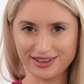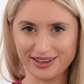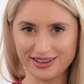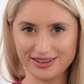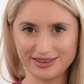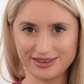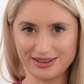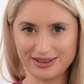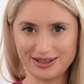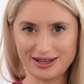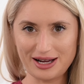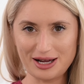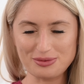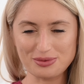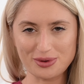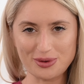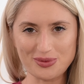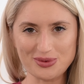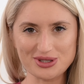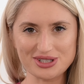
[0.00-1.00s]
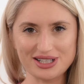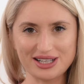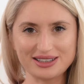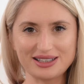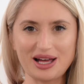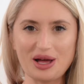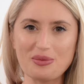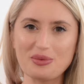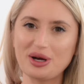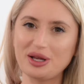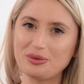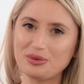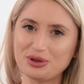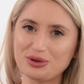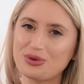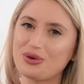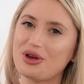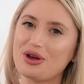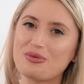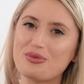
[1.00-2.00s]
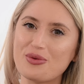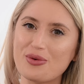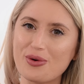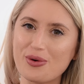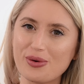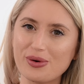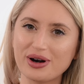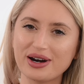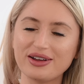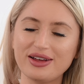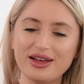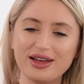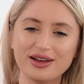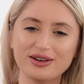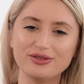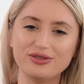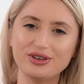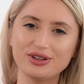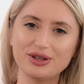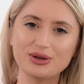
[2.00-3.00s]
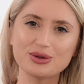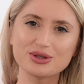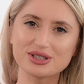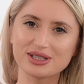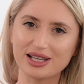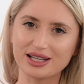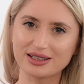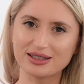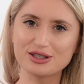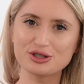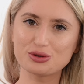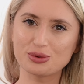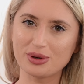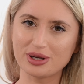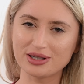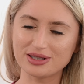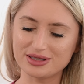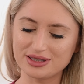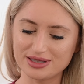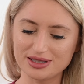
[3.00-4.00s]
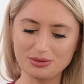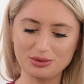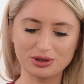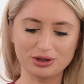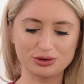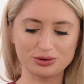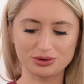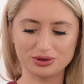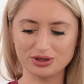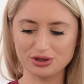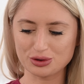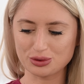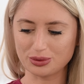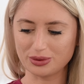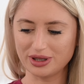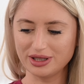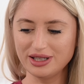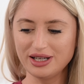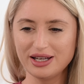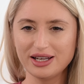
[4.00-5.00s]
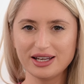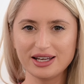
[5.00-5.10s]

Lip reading: and I promise that I'm going to be doing more videos like this one, similar to this one.